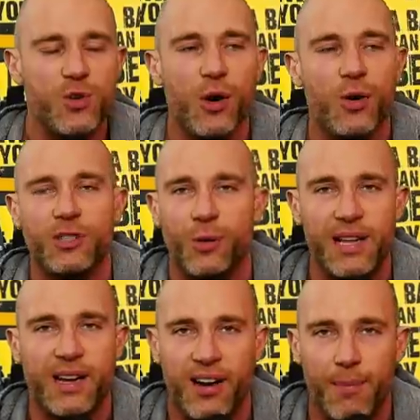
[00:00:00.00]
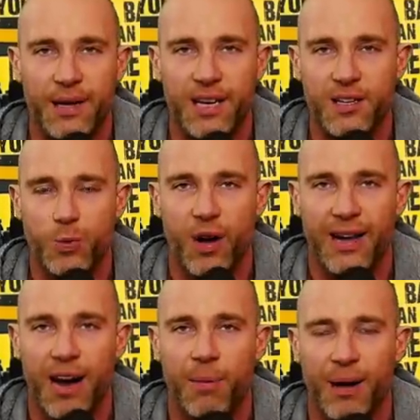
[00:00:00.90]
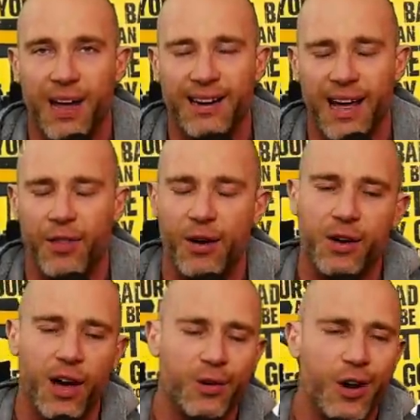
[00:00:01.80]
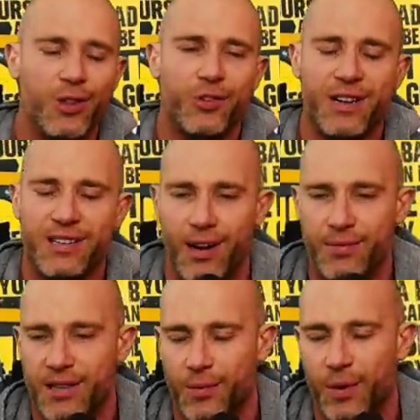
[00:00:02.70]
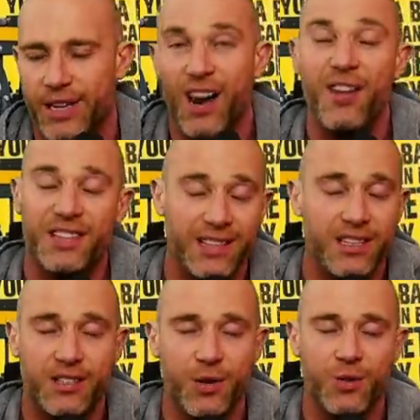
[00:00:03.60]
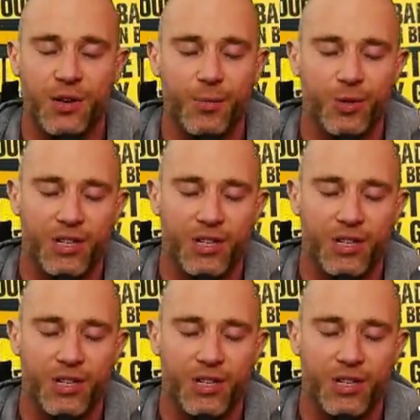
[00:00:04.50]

go onto any kind of beginner's workout plan now, they'll go, go three times a week. And I've said this too, so more